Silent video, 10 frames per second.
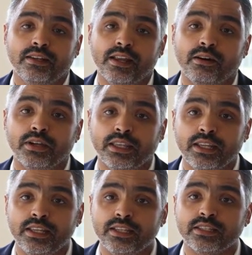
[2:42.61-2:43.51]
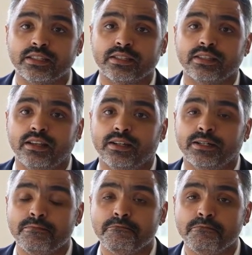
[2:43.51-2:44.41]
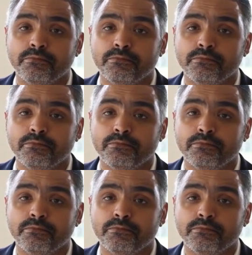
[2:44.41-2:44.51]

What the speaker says: Now, it is the